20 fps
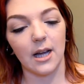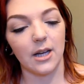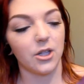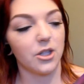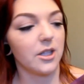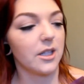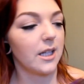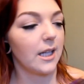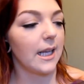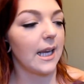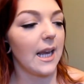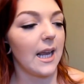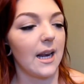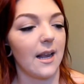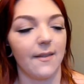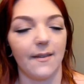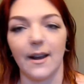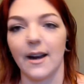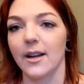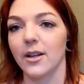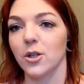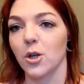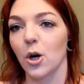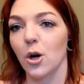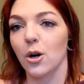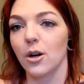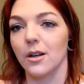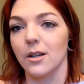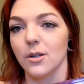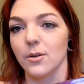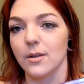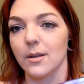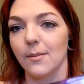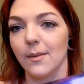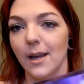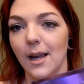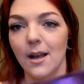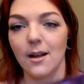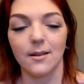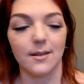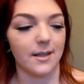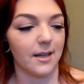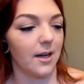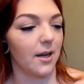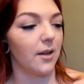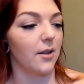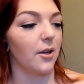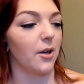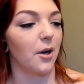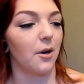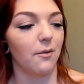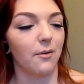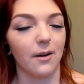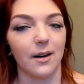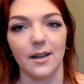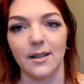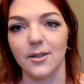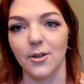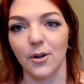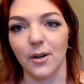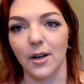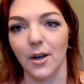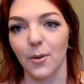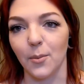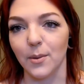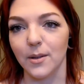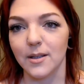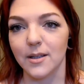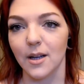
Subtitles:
I just click it and then I turn and do something else, and I look over and it's already open.